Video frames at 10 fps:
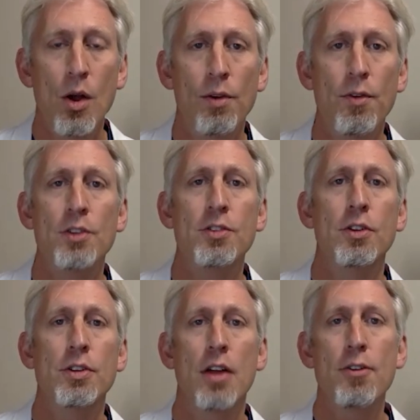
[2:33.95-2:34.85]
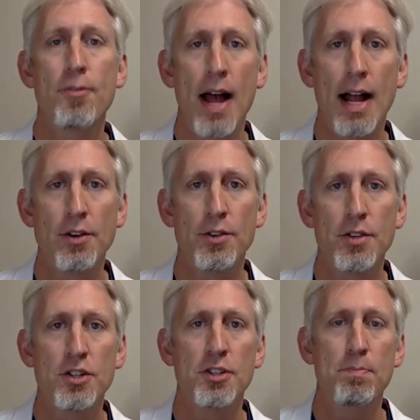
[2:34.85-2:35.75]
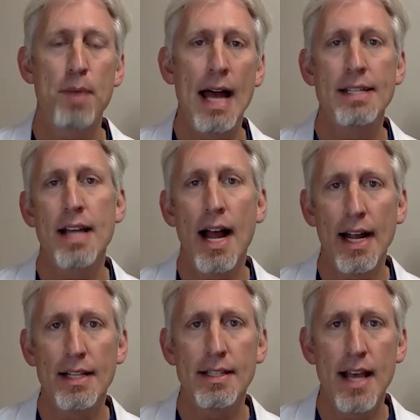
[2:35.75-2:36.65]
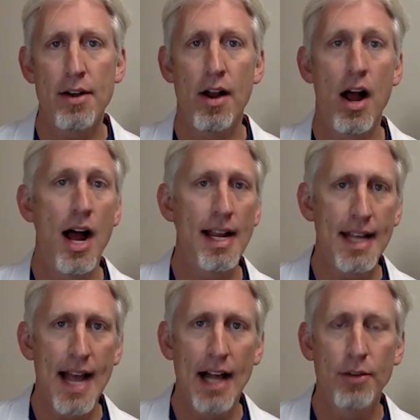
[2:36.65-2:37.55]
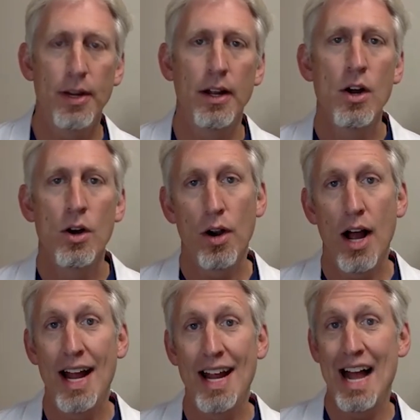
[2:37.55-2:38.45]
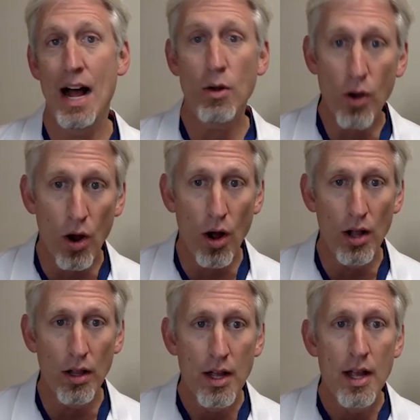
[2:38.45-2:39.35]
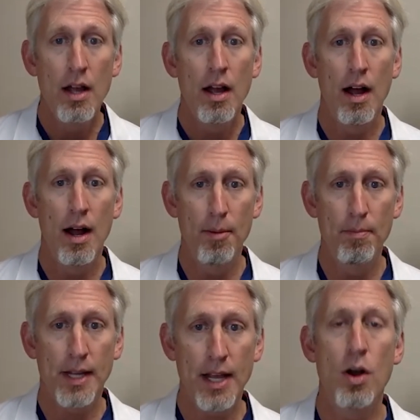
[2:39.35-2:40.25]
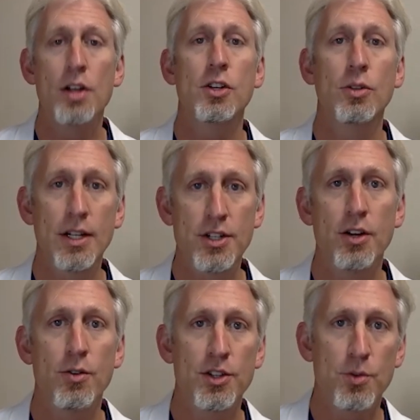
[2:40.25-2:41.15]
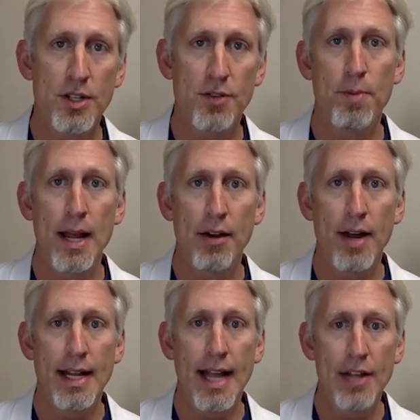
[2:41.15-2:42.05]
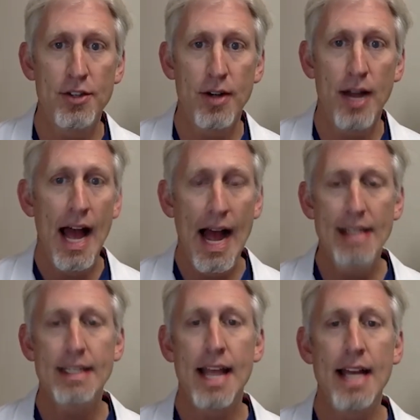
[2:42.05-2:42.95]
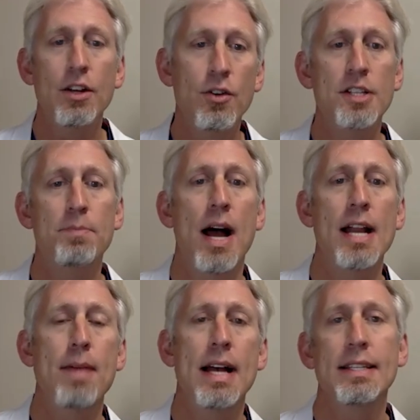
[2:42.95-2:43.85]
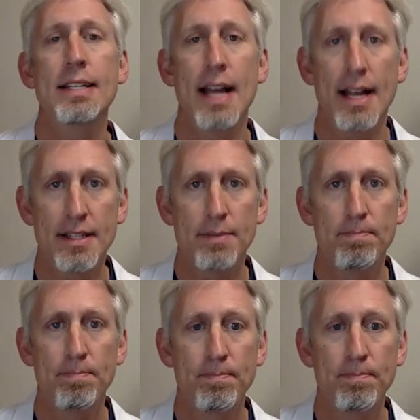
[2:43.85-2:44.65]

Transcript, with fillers: We've also learned other factors, such as bad diets that are high in calorie or high in alcohol, um, can also lead to increased risk for pancreatic cancer, as can increased body mass index.